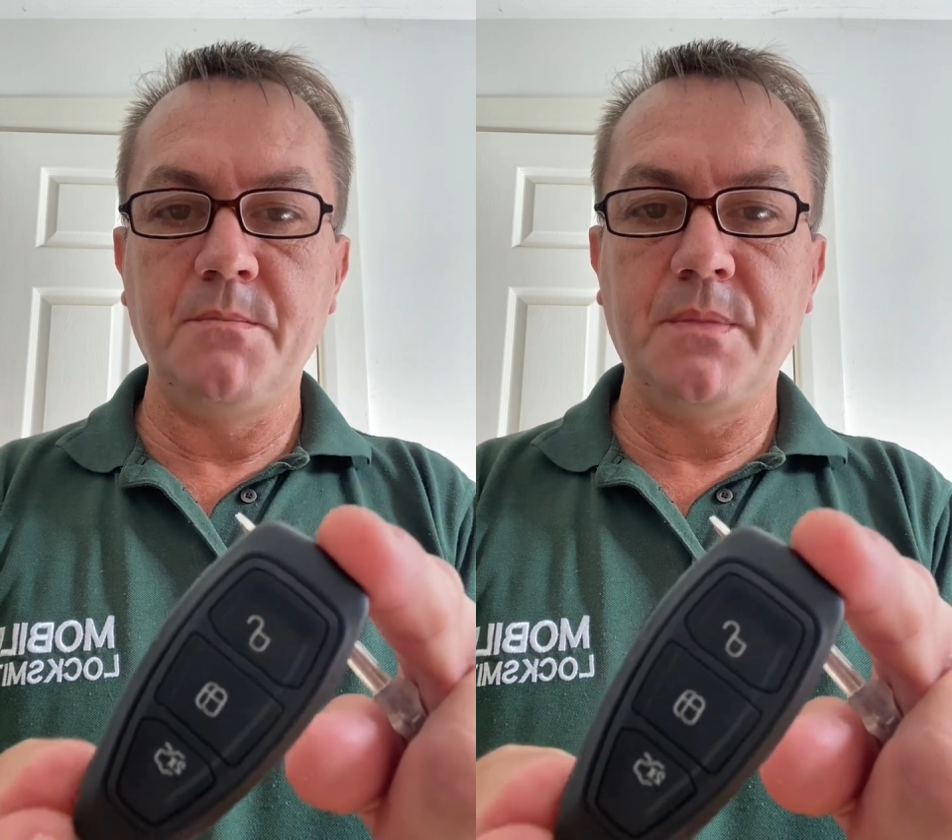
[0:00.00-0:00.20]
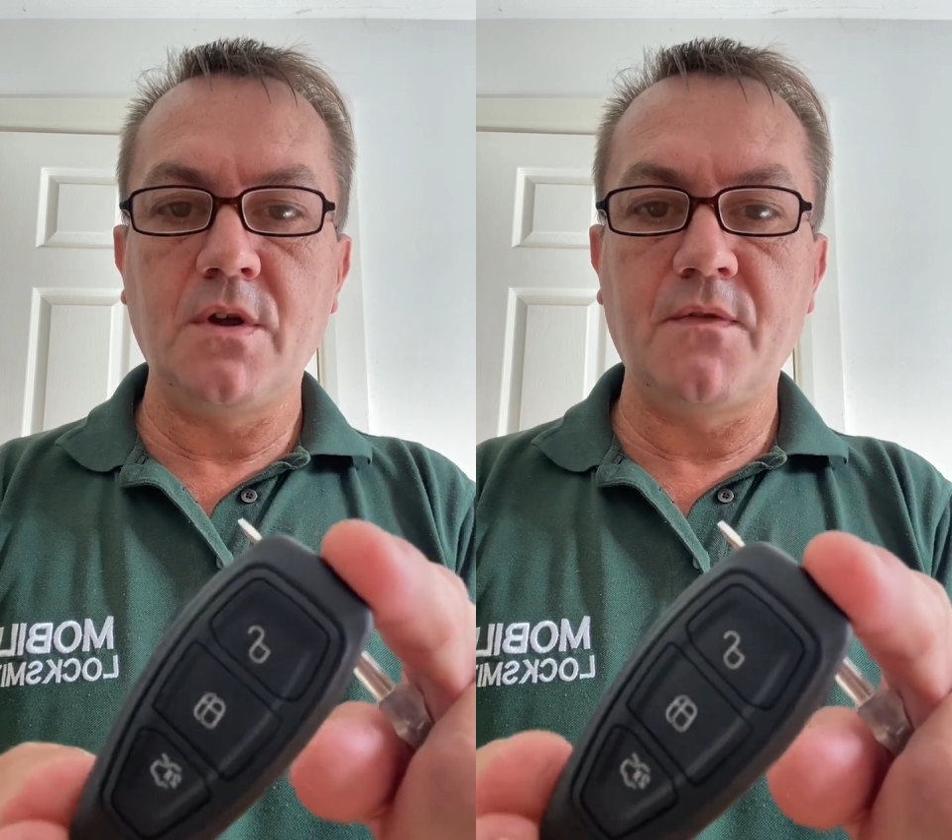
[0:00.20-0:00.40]

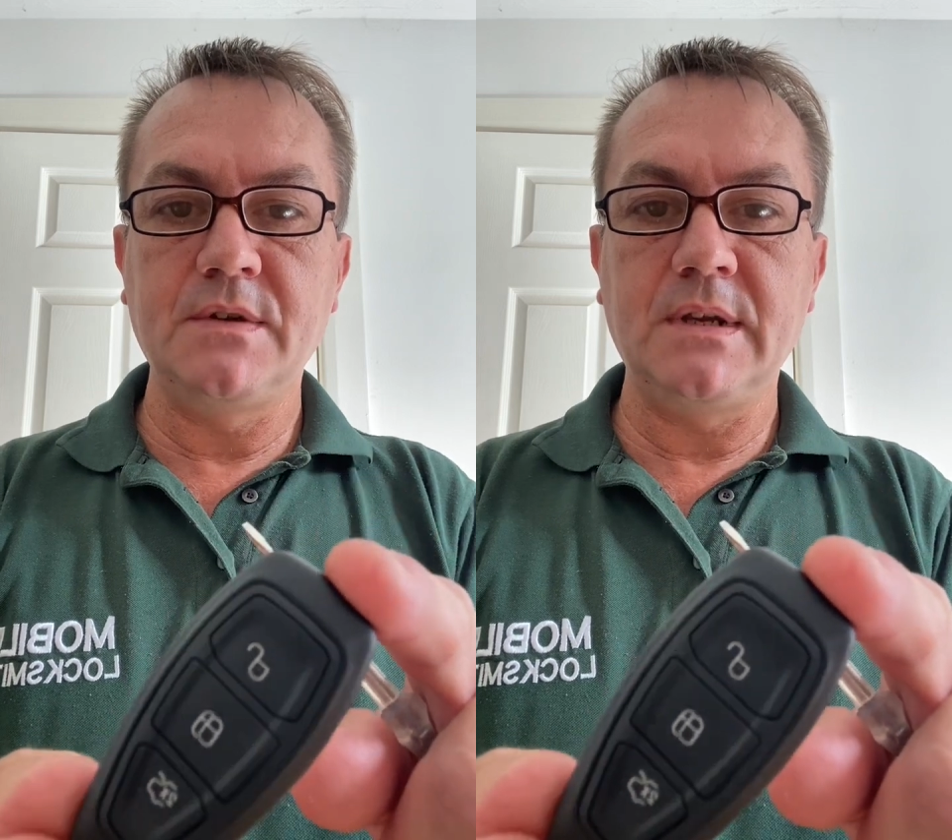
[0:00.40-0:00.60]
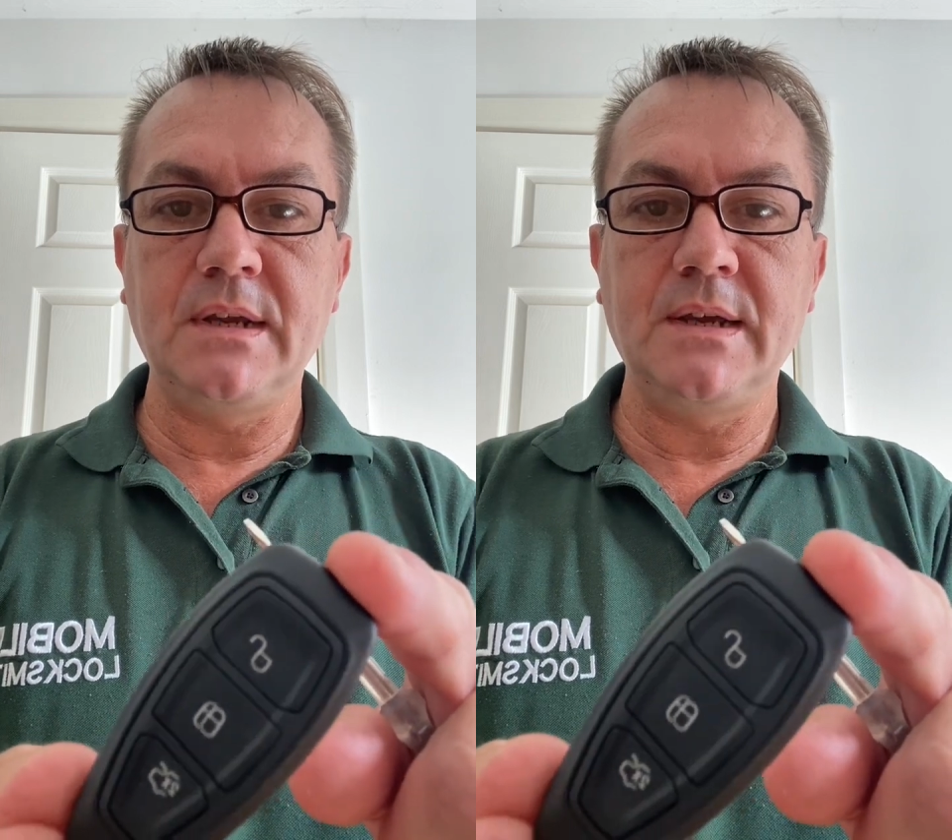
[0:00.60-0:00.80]
But
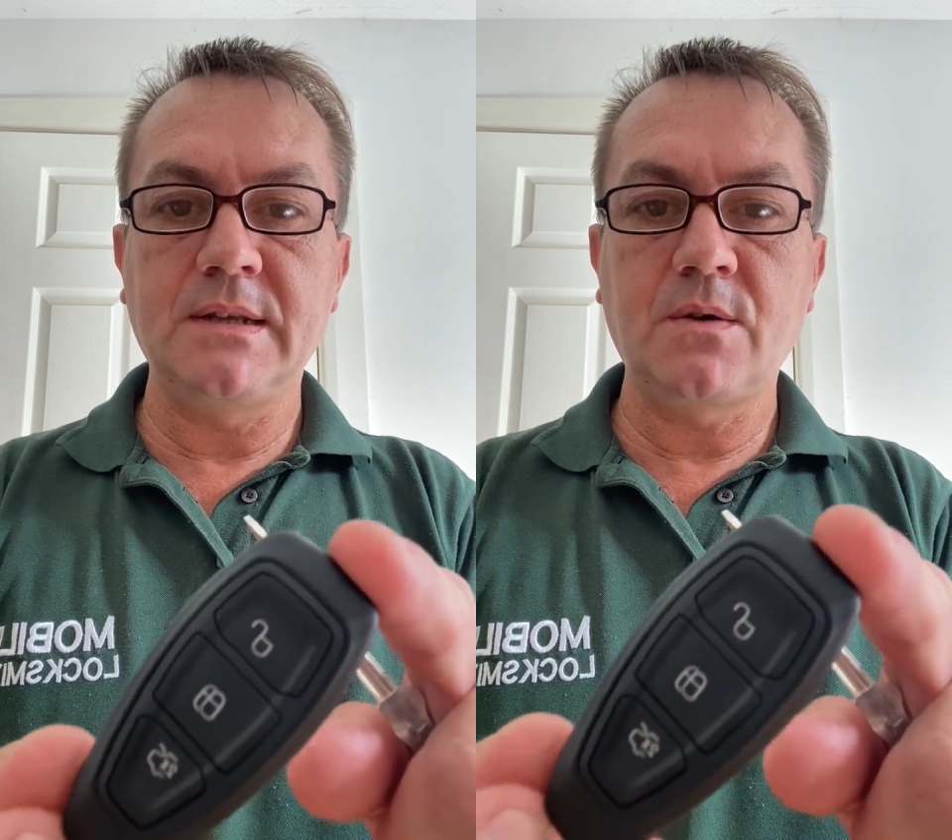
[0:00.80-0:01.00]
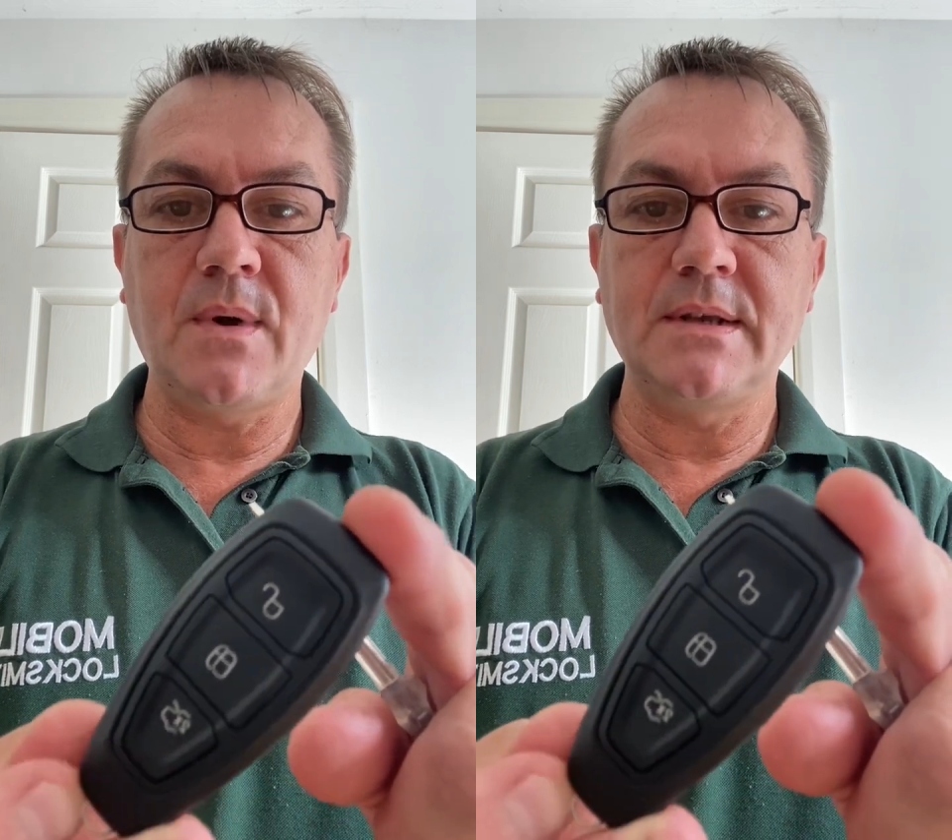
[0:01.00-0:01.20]
obviously it's
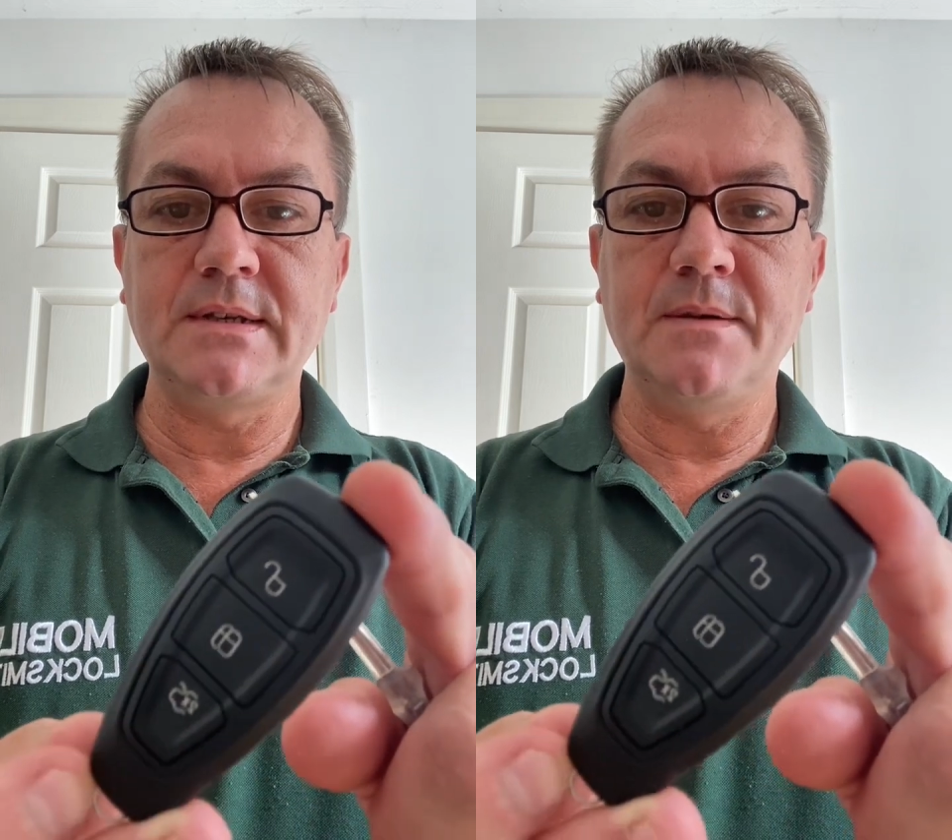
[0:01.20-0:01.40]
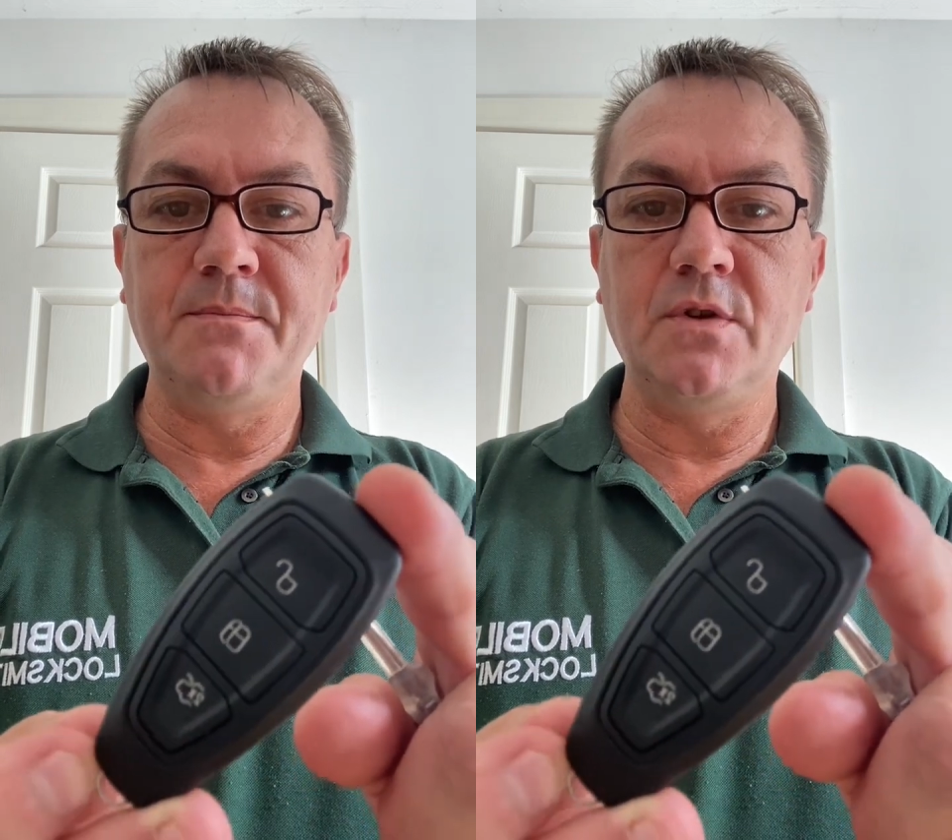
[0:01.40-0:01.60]
quite
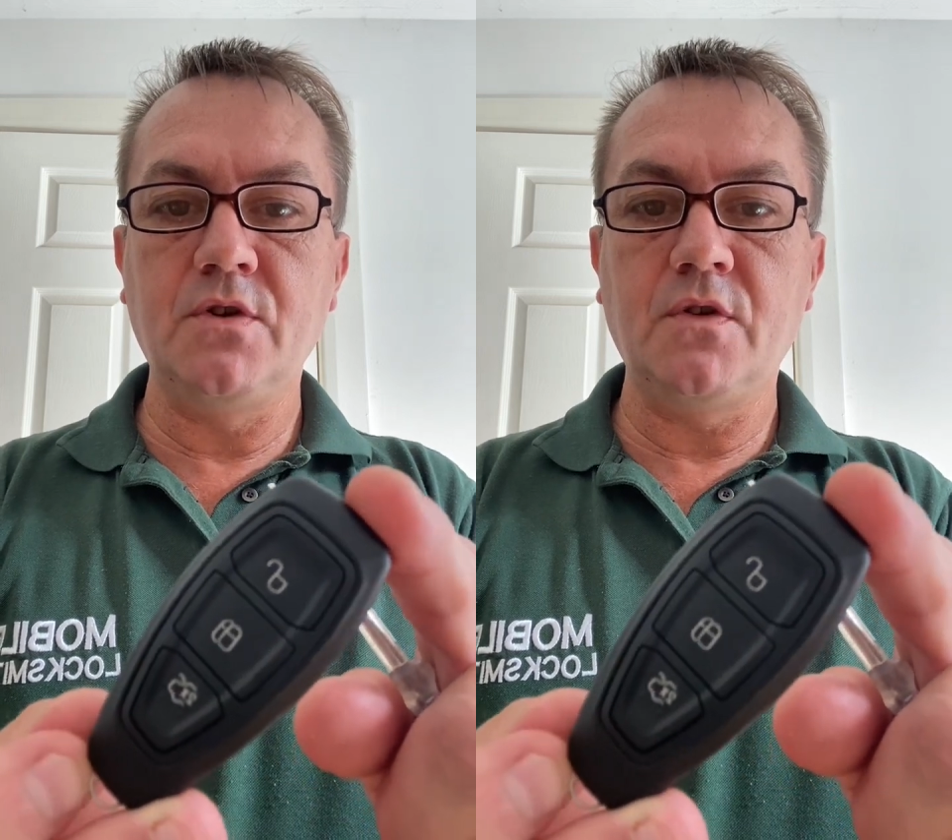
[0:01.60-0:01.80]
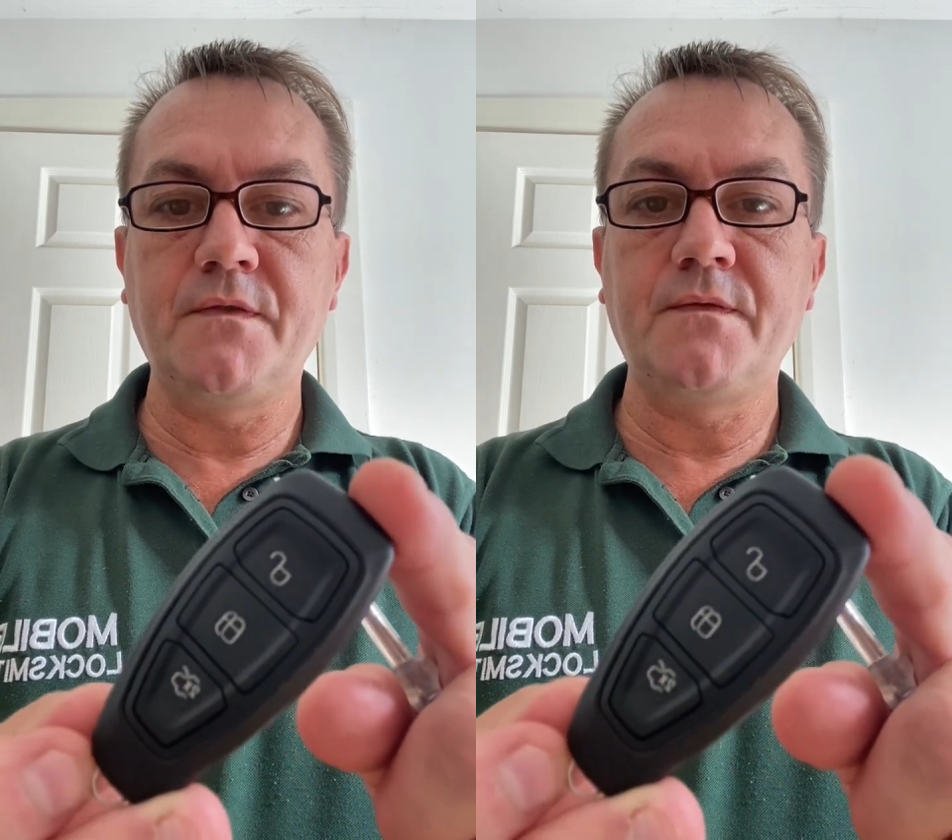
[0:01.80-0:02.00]
simple enough